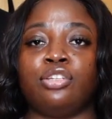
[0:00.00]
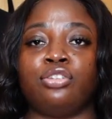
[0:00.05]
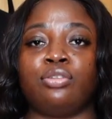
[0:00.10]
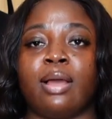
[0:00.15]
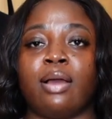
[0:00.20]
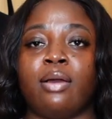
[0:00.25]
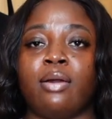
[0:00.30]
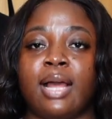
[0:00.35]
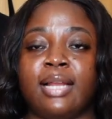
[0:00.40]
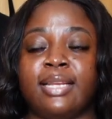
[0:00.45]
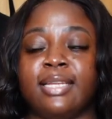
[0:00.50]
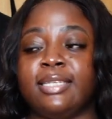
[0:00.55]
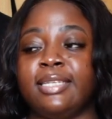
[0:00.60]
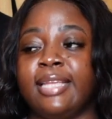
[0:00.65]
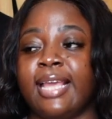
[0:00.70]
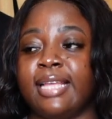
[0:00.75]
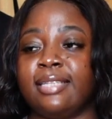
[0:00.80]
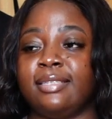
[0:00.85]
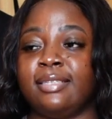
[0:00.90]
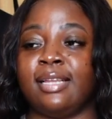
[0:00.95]
So I did
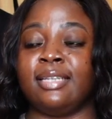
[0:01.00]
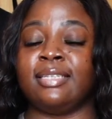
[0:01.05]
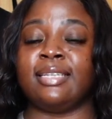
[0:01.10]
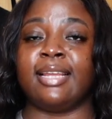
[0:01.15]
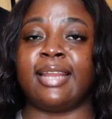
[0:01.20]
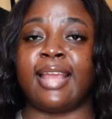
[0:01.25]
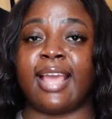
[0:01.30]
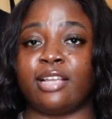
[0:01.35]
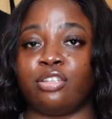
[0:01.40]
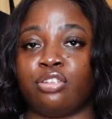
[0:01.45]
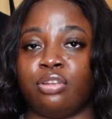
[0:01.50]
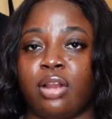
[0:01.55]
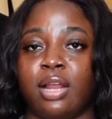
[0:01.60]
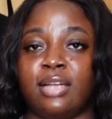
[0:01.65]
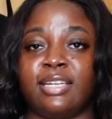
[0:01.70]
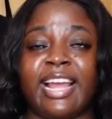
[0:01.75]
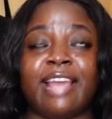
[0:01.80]
get sent an extra large.